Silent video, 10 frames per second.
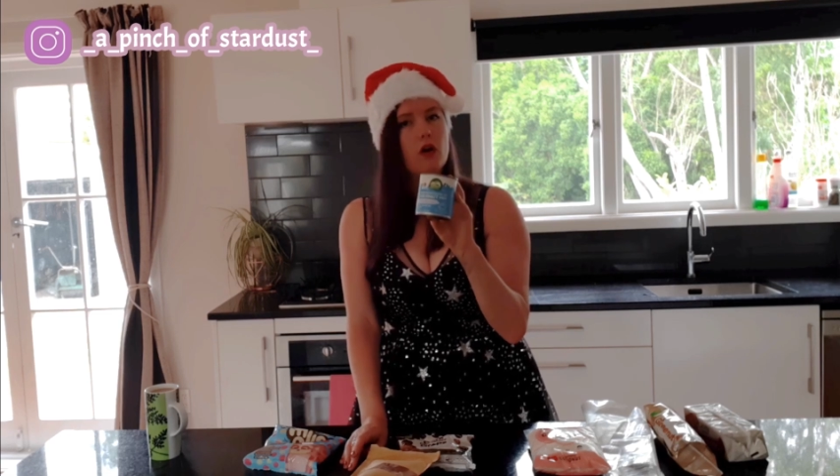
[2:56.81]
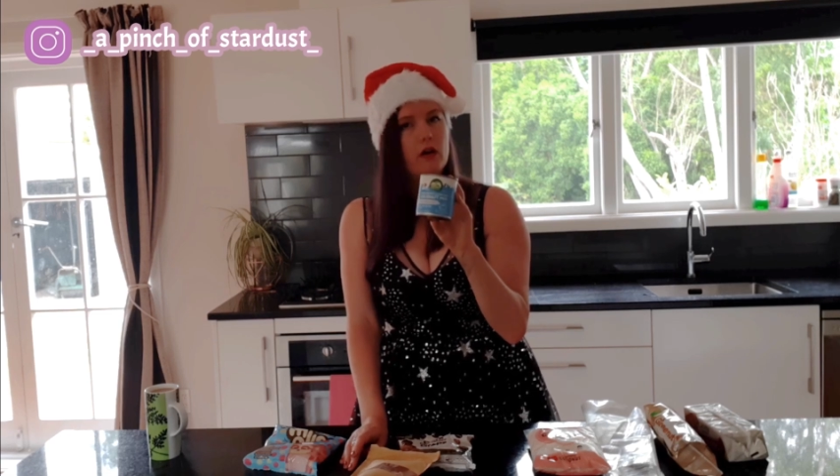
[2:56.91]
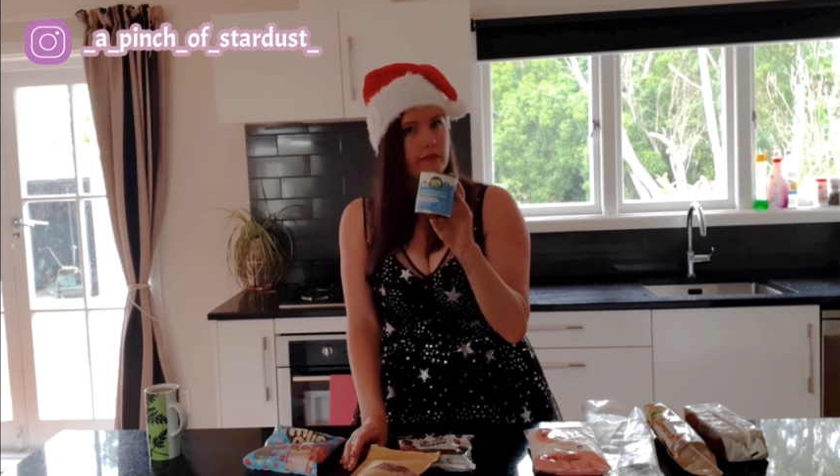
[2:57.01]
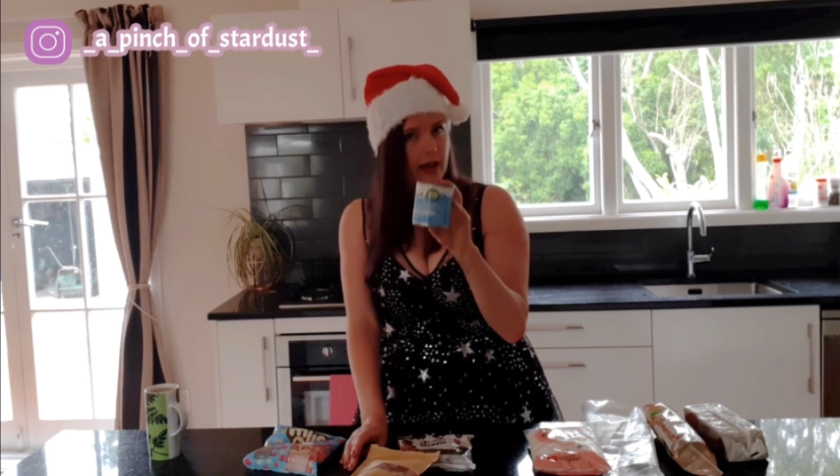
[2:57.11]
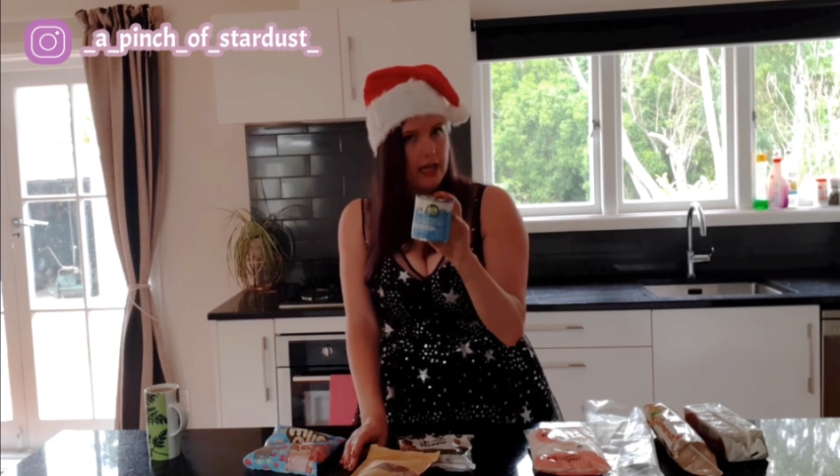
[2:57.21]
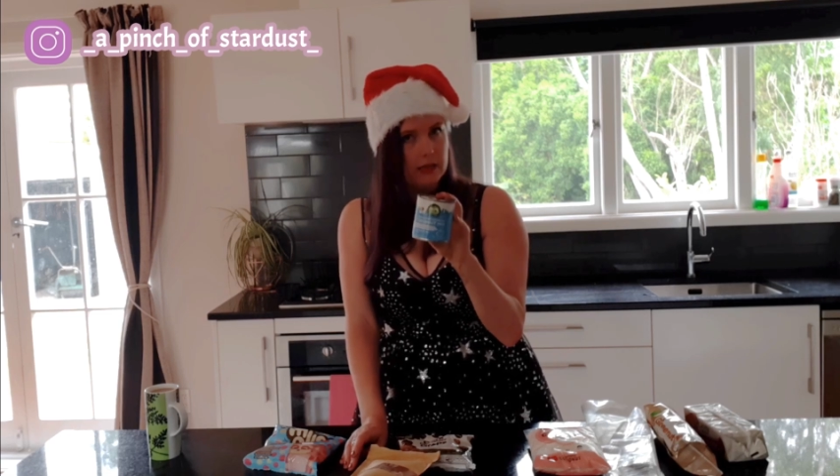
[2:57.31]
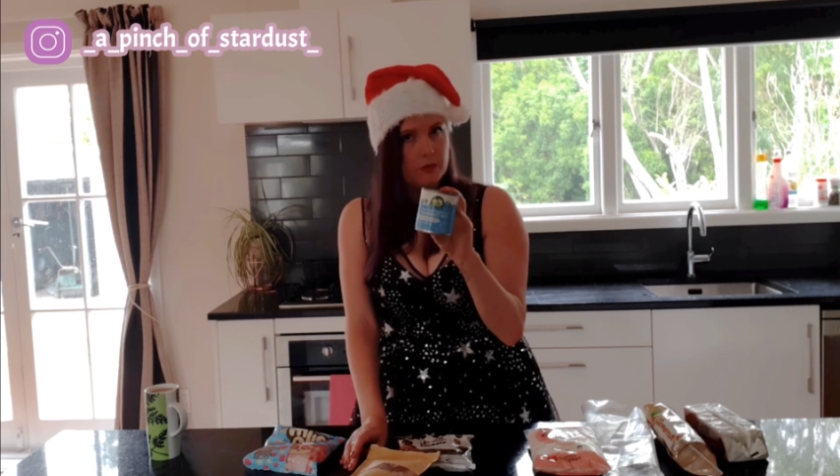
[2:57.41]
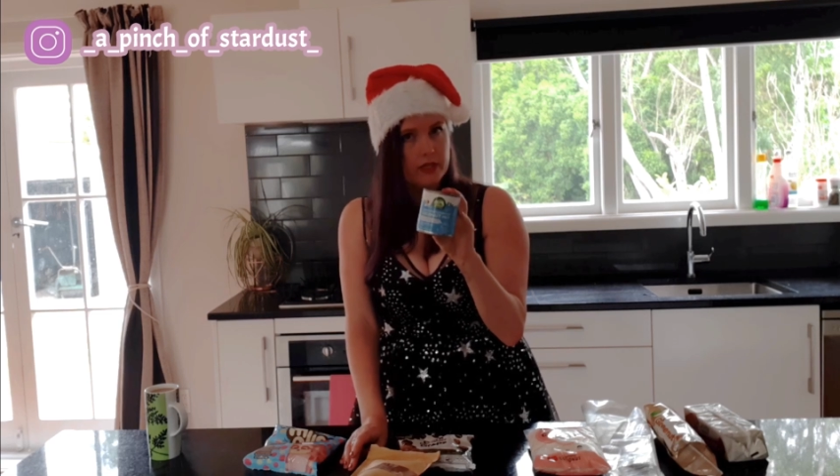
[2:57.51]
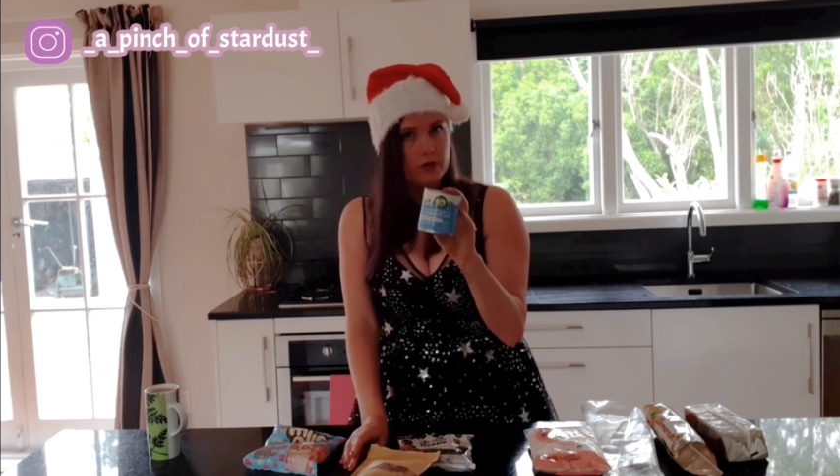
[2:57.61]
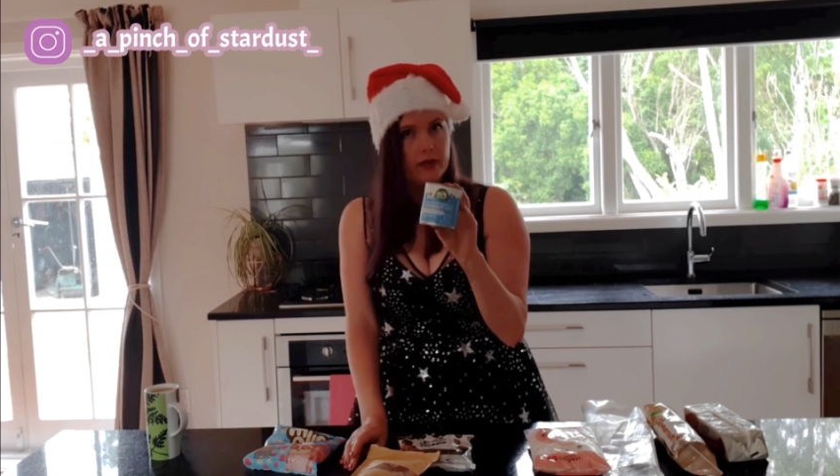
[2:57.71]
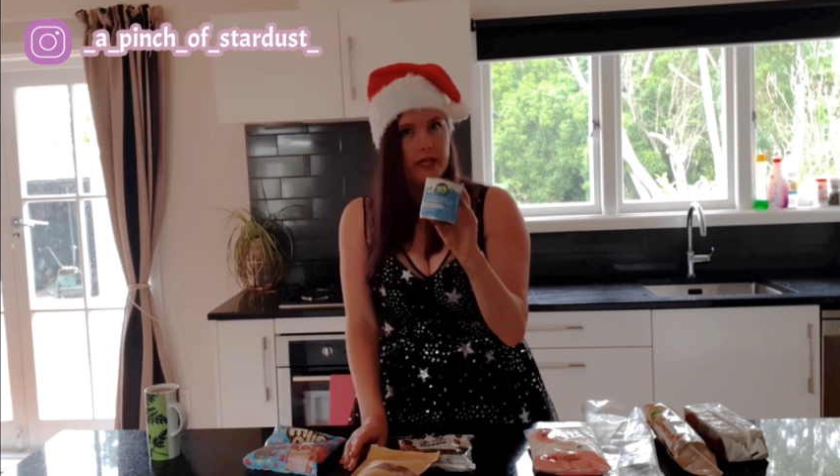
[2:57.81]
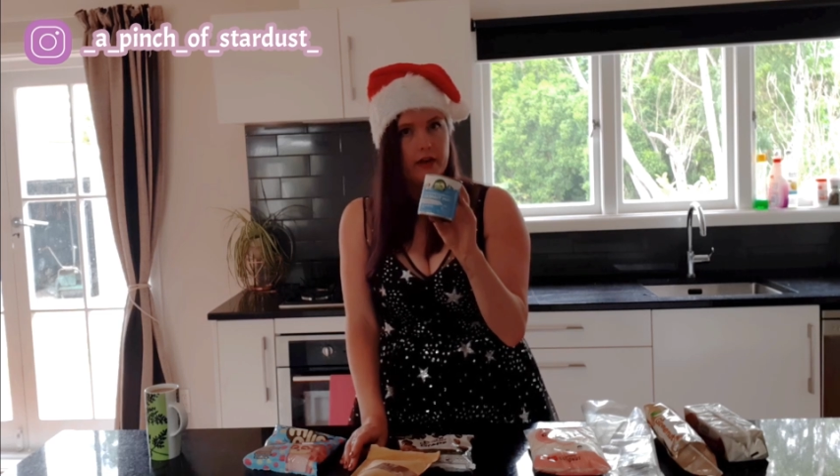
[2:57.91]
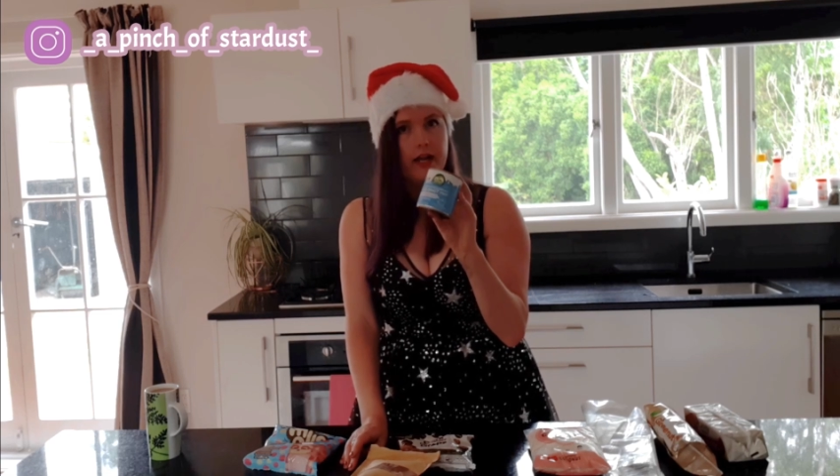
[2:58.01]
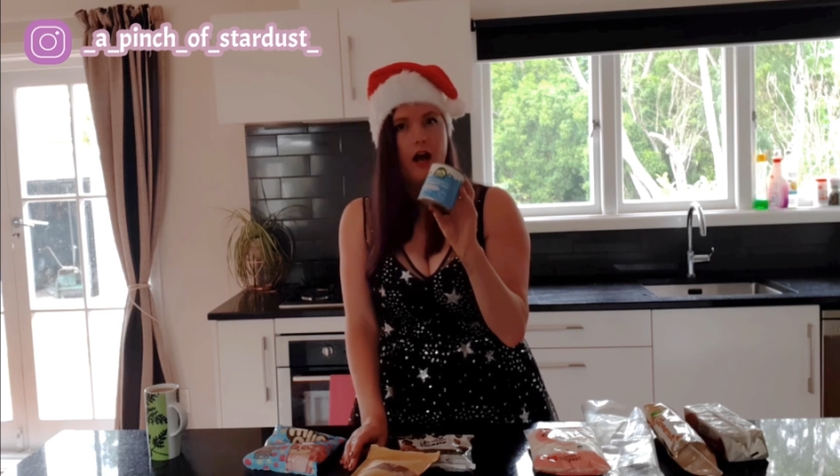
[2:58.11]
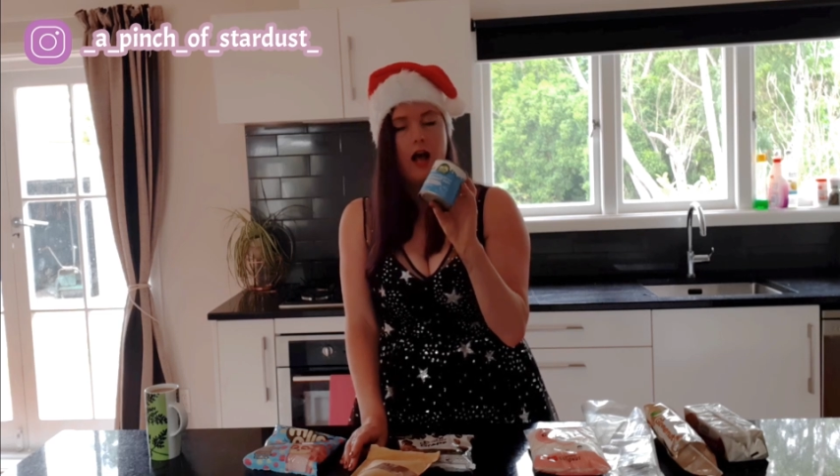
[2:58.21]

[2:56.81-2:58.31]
not available in your area,